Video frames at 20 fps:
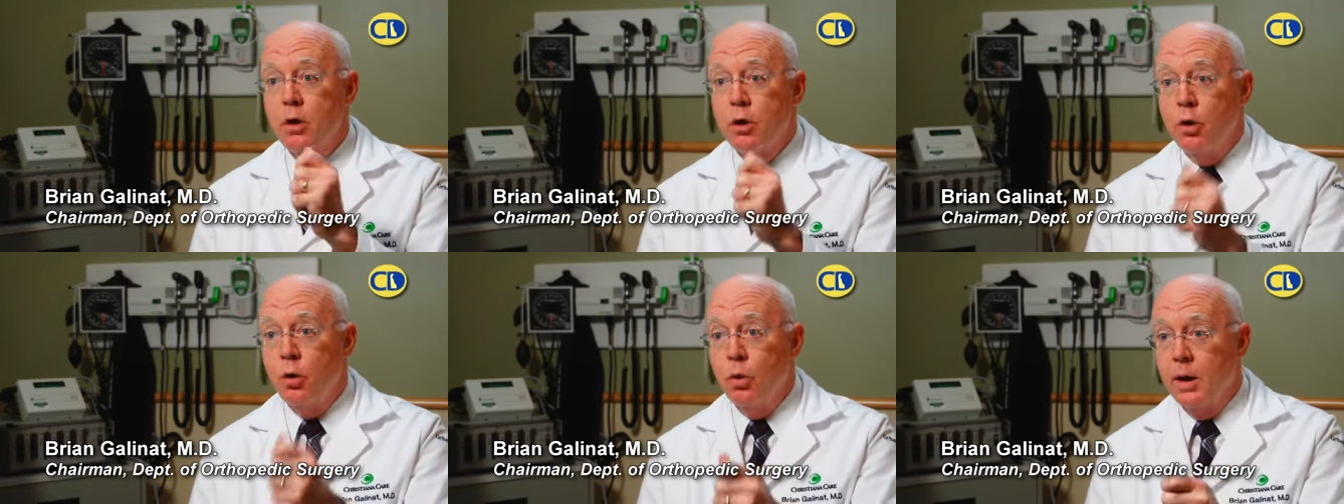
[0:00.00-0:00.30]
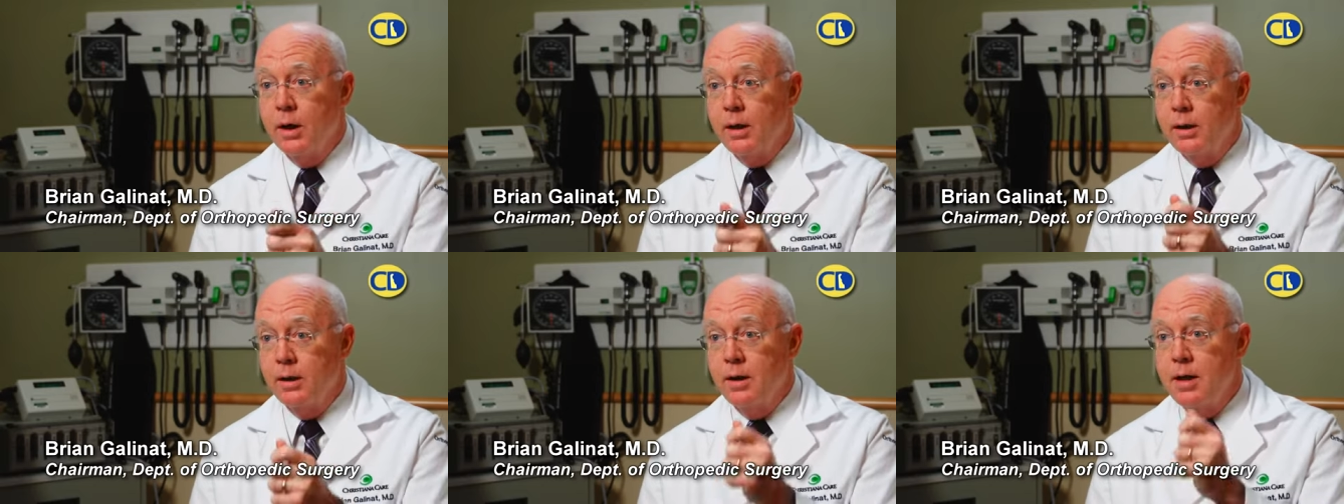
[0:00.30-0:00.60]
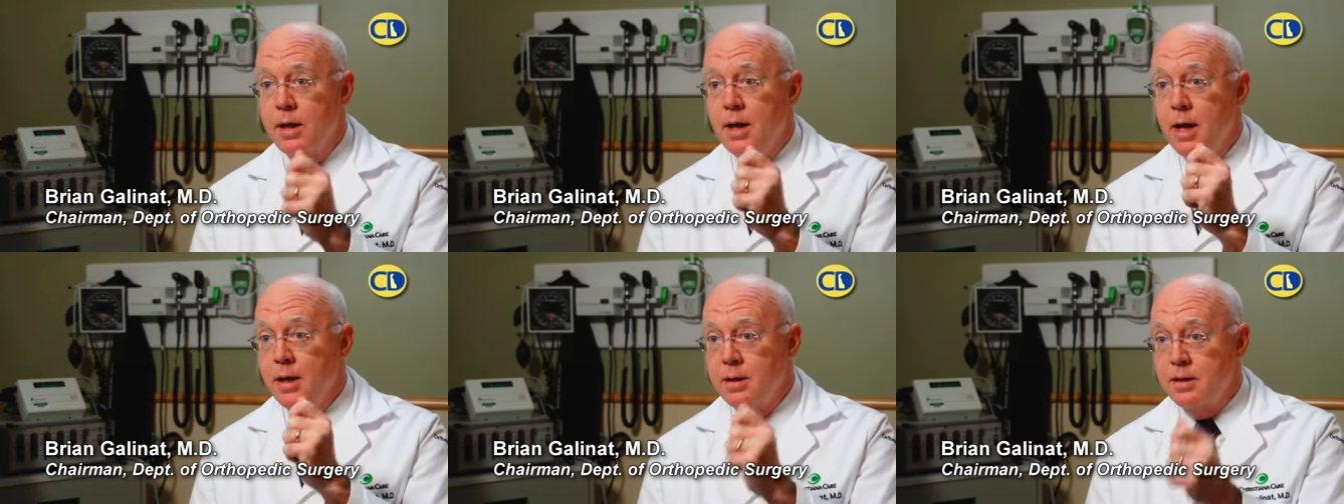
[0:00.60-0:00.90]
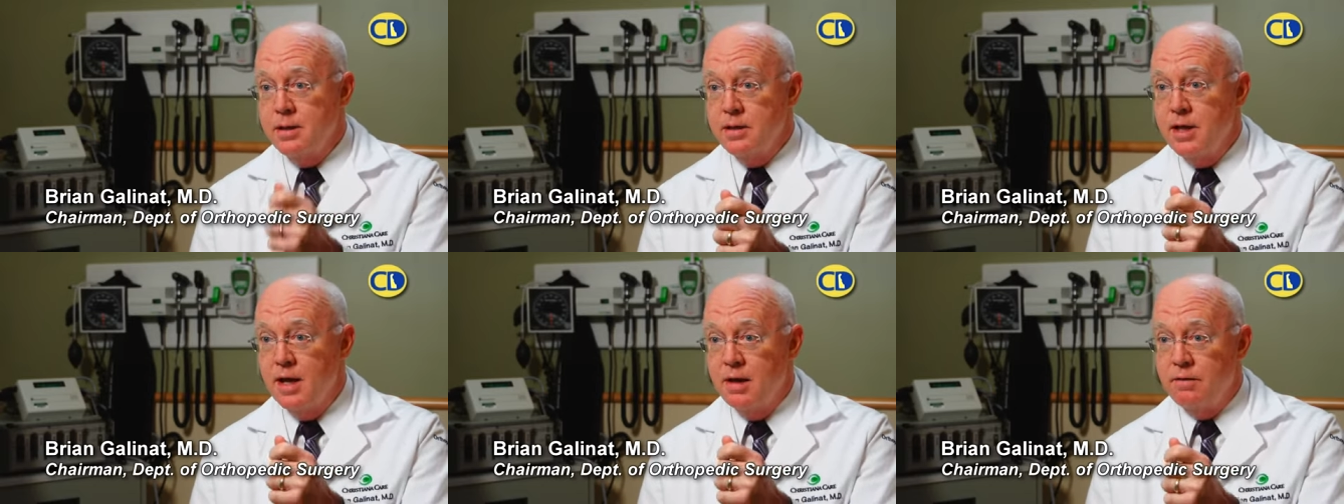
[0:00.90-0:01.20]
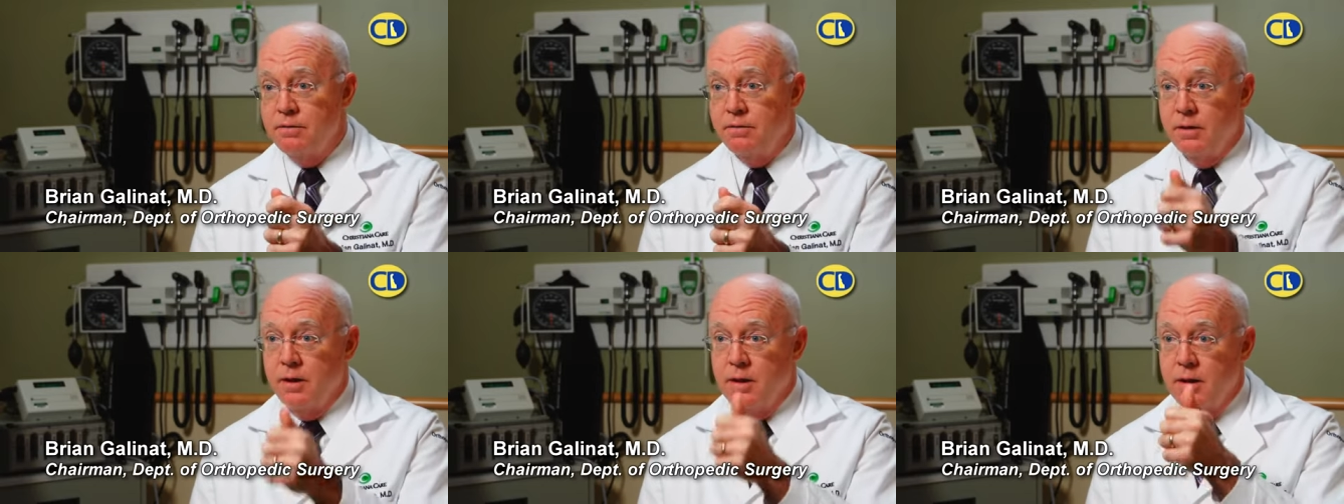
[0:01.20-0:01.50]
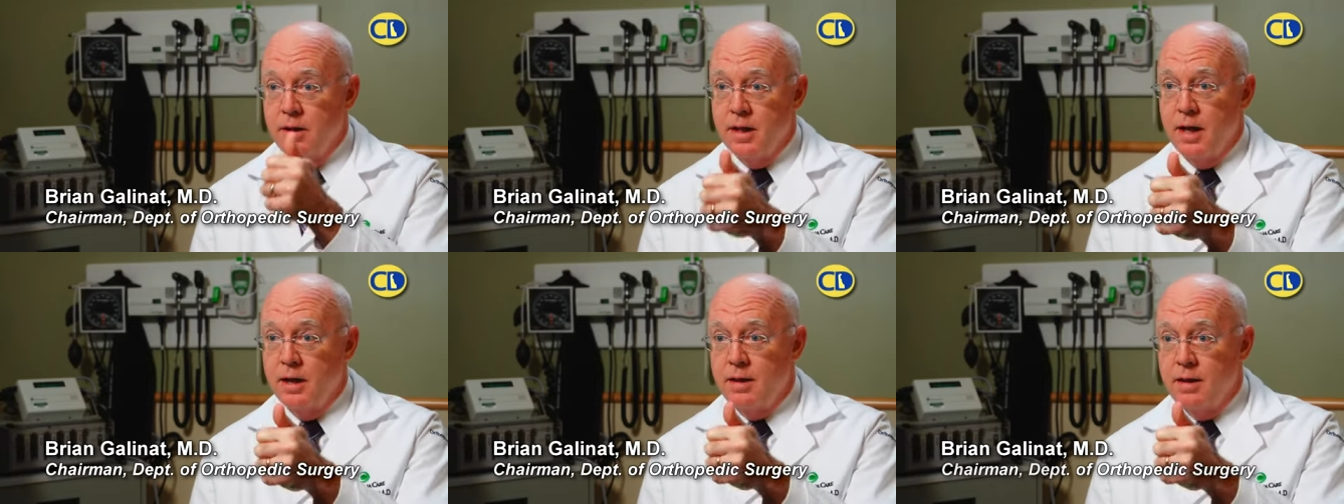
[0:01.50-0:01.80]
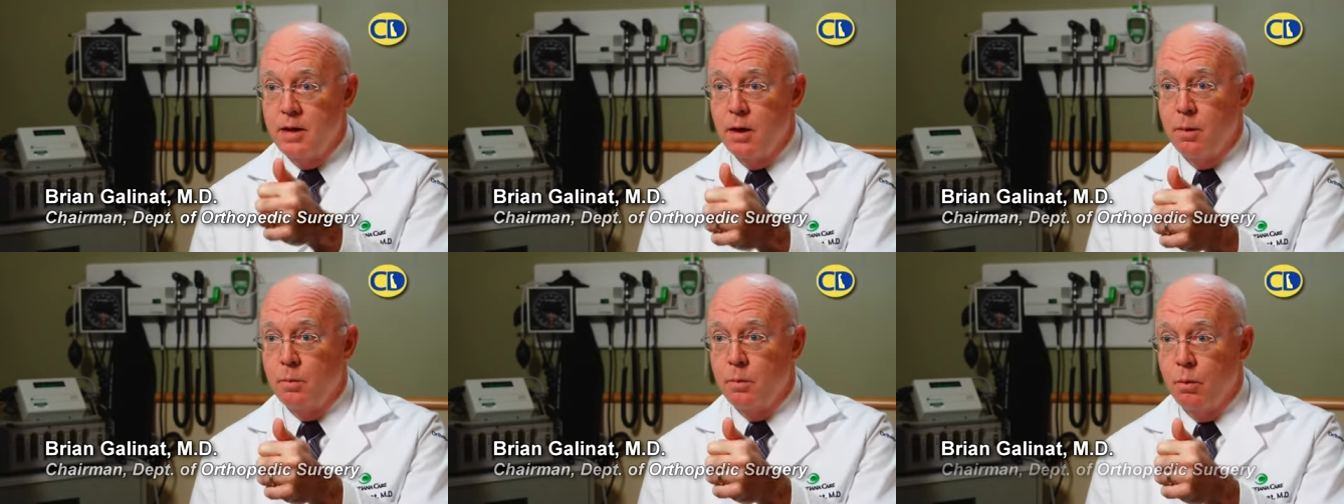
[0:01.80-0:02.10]
quickly and safely.
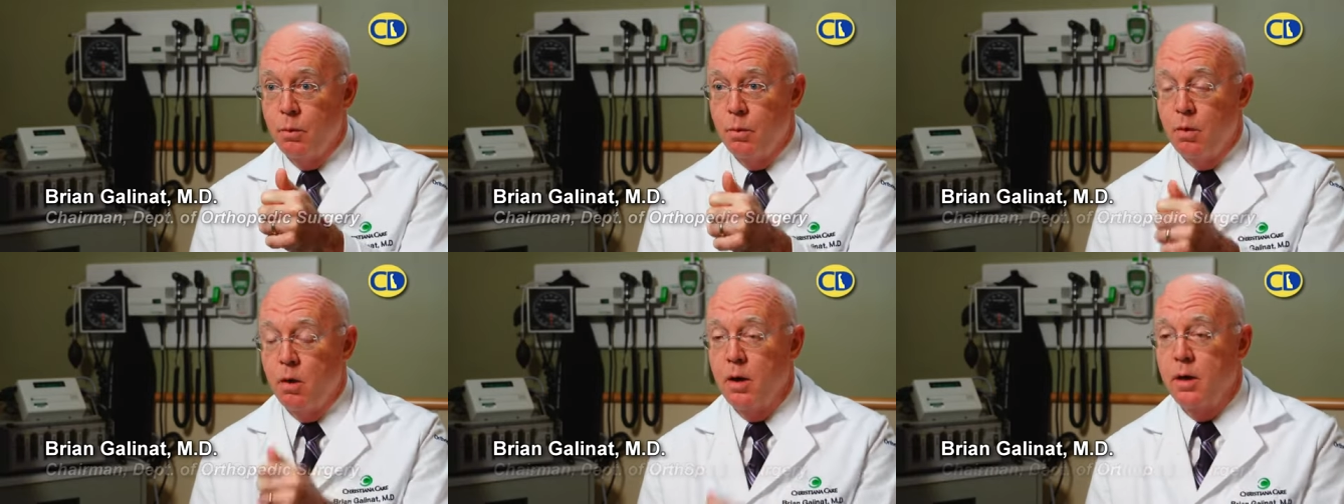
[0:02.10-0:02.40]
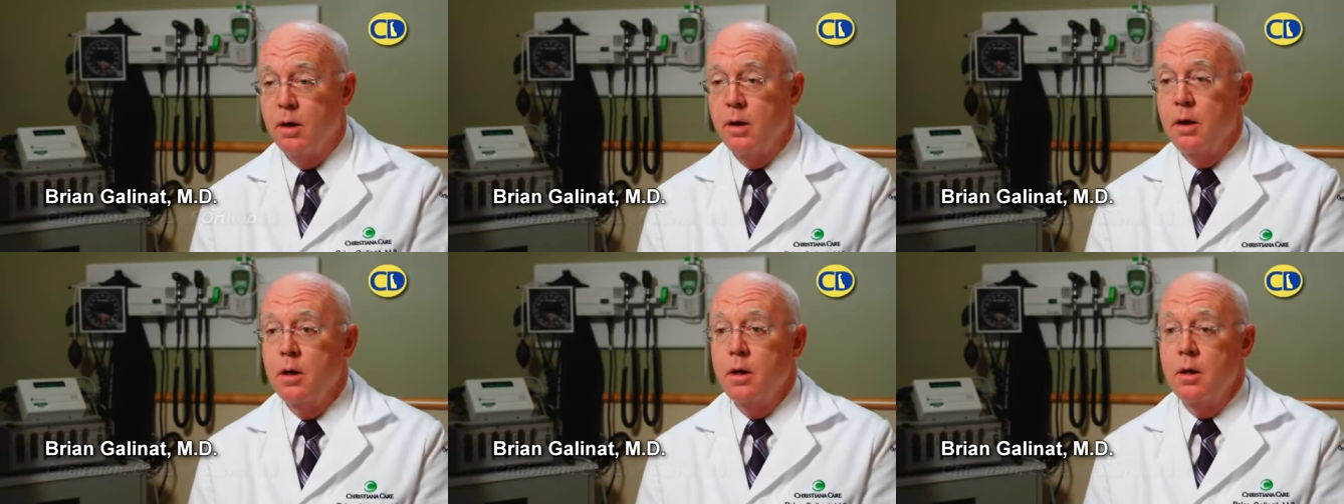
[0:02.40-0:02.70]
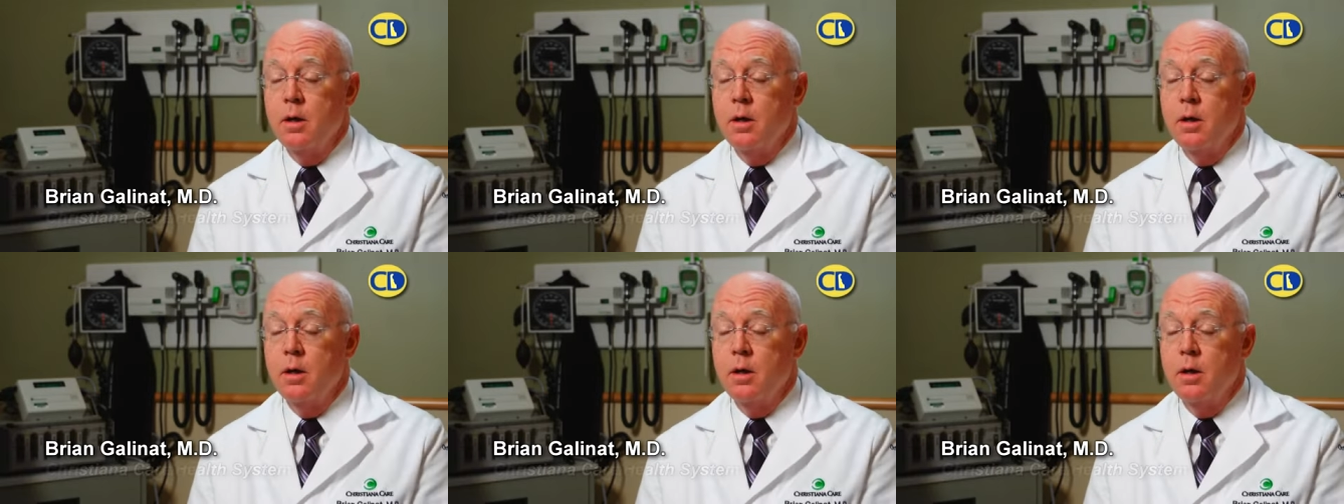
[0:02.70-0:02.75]
That's number one.